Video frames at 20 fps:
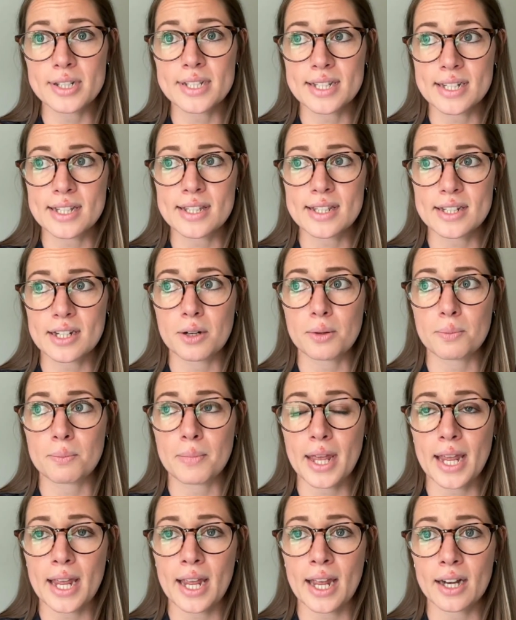system.
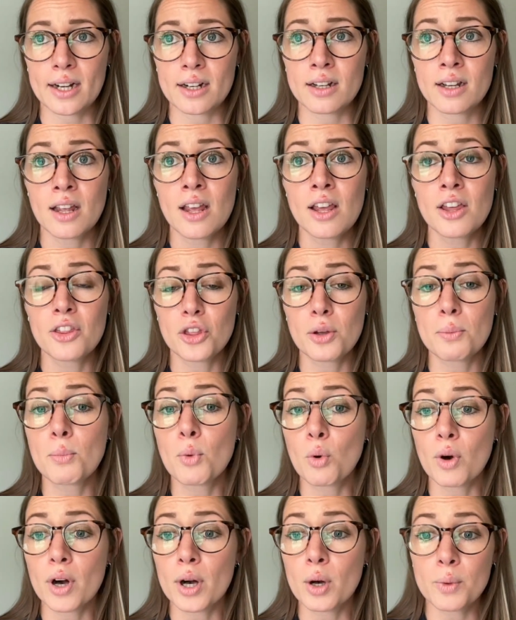And the
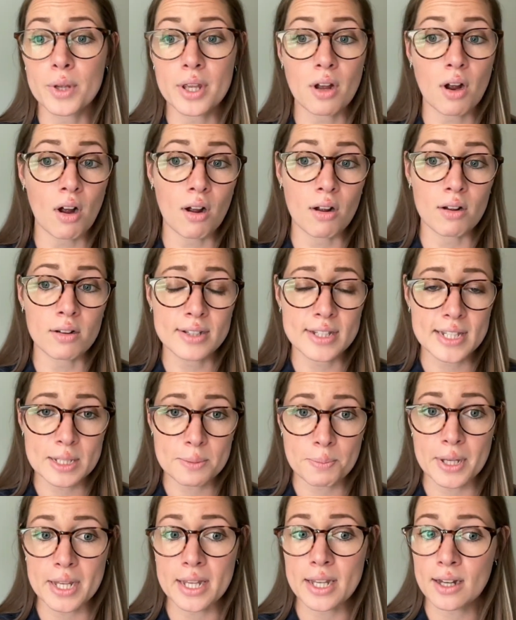more we all
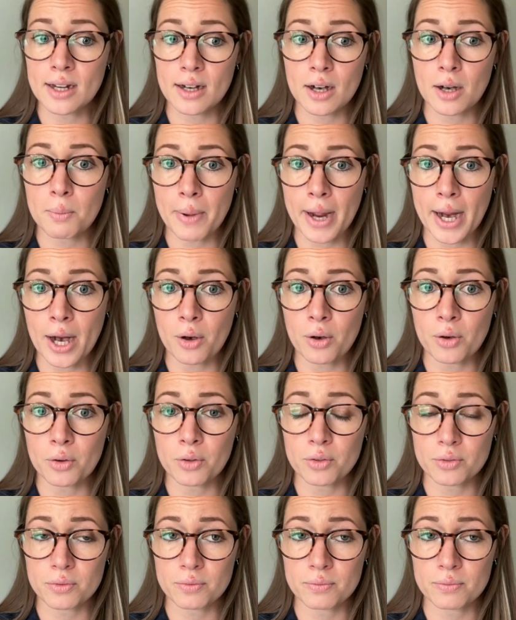speak about